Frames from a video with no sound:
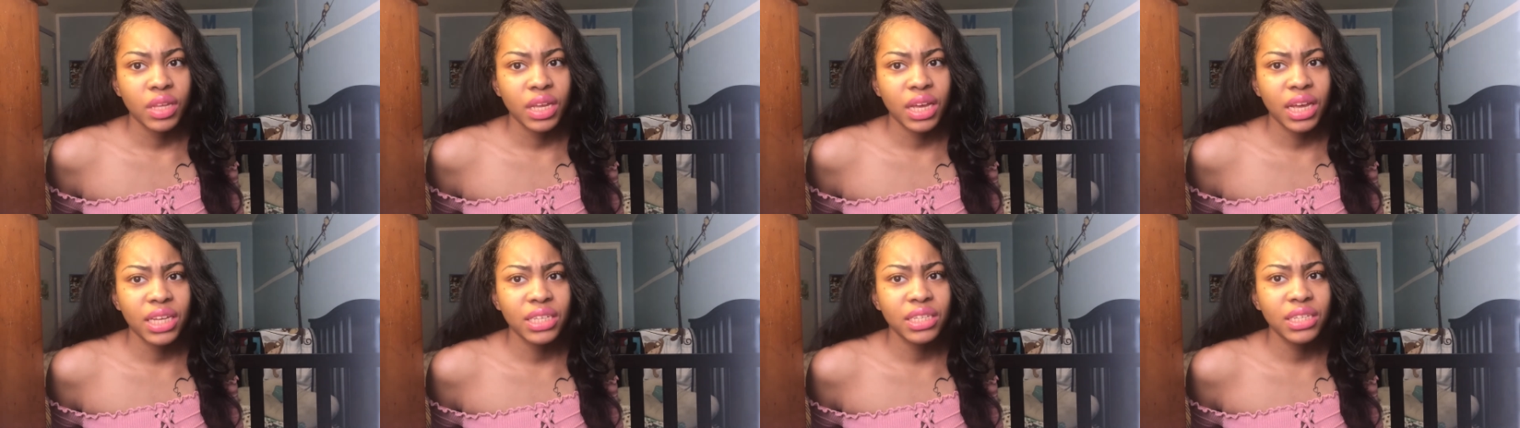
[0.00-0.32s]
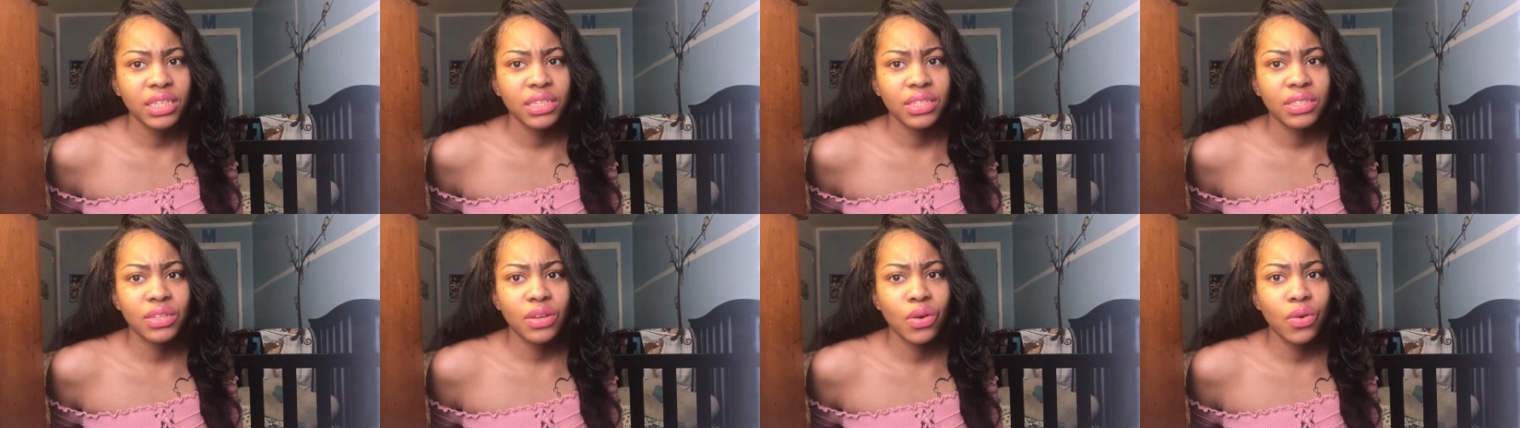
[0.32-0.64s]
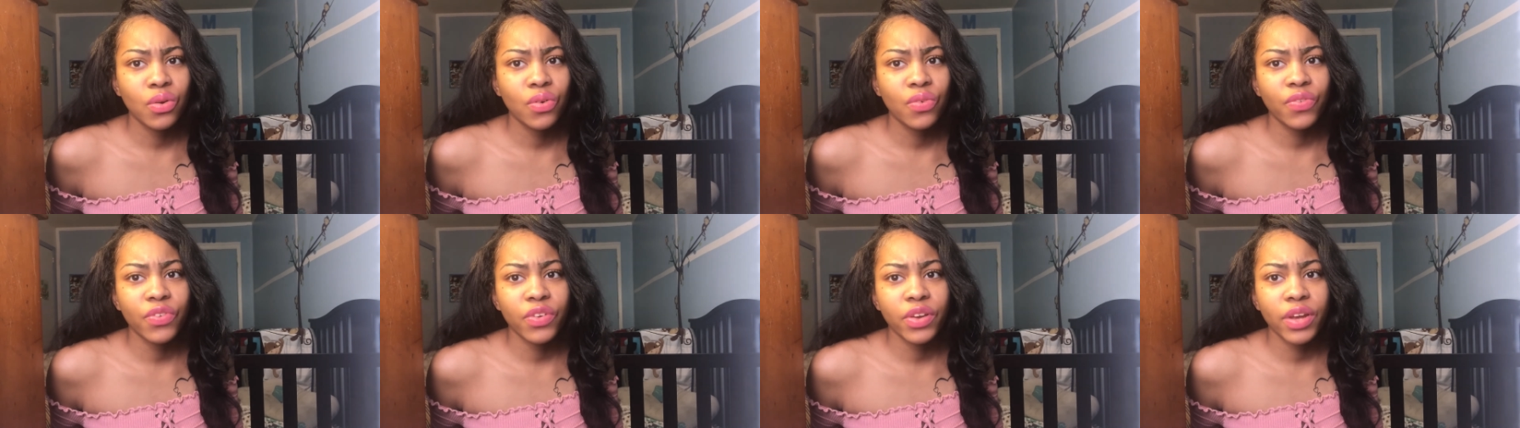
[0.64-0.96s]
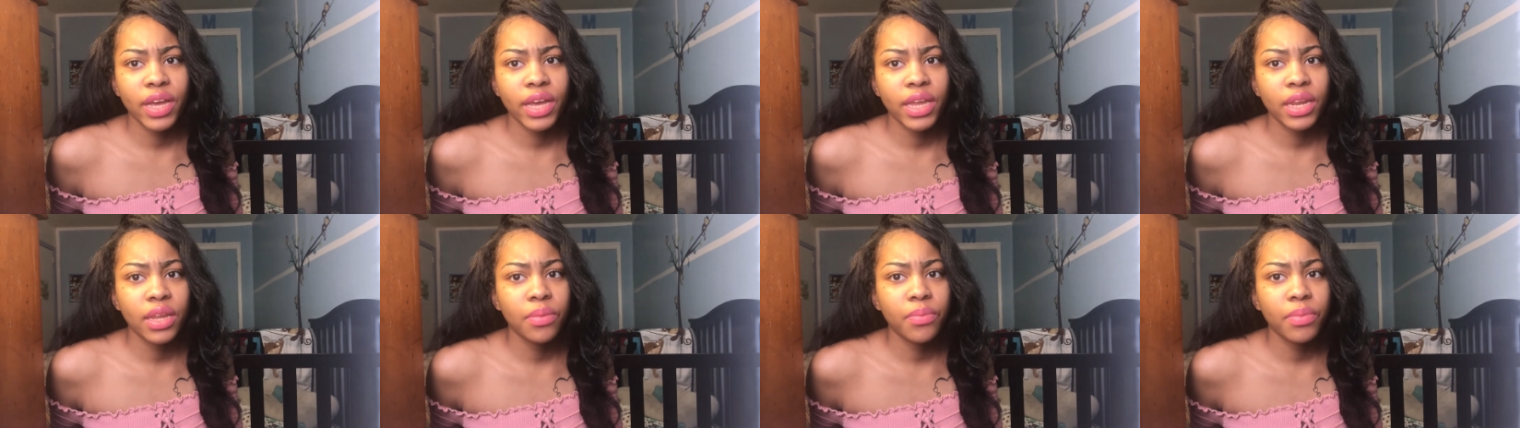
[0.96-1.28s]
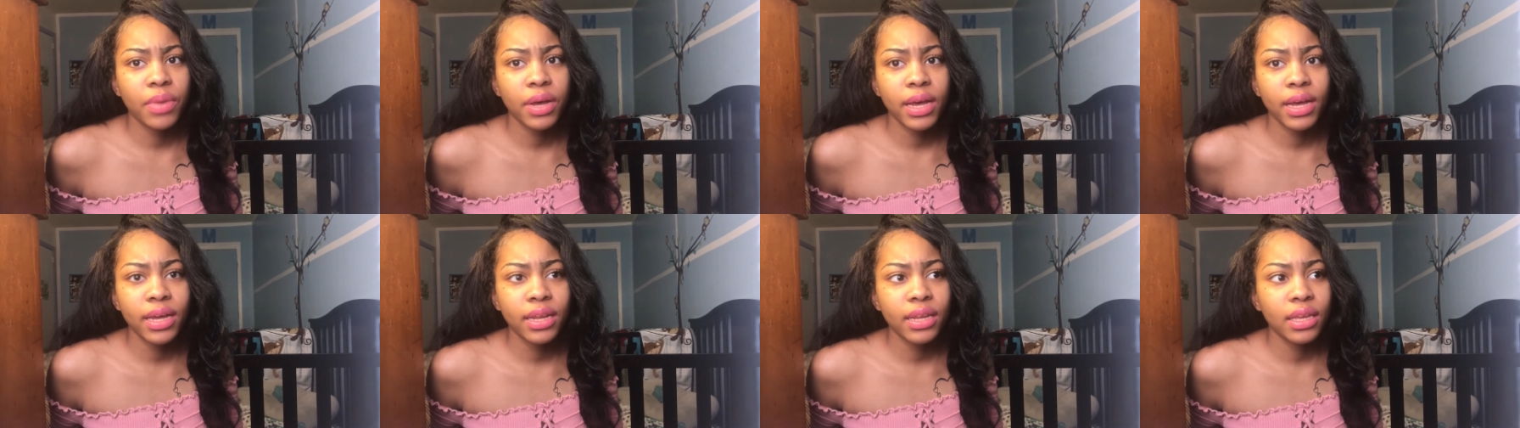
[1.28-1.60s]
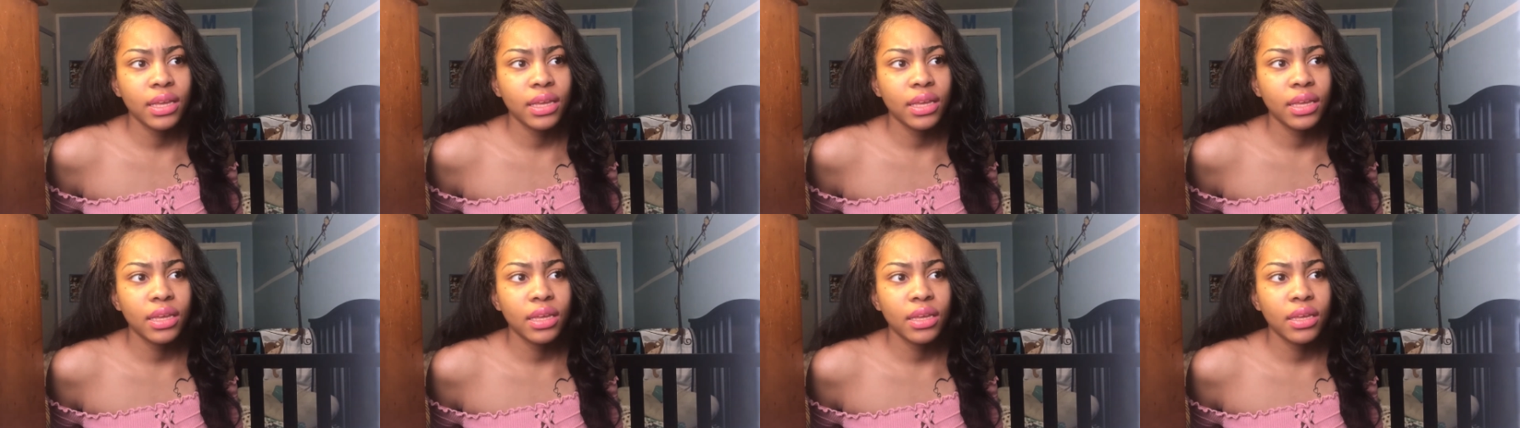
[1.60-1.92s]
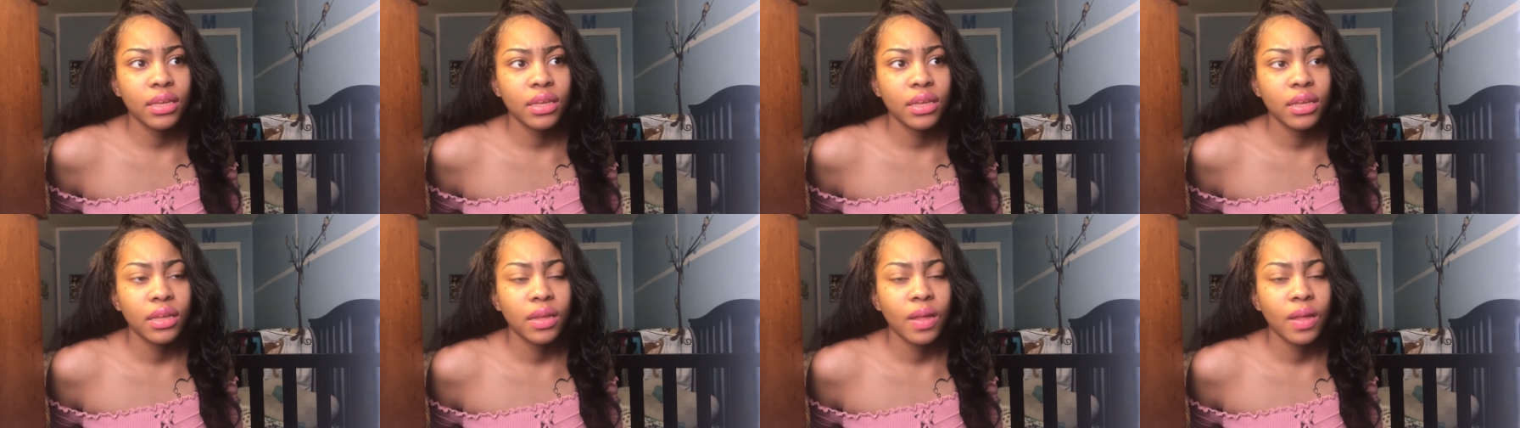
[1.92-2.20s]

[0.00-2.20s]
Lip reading: I just hope for anybody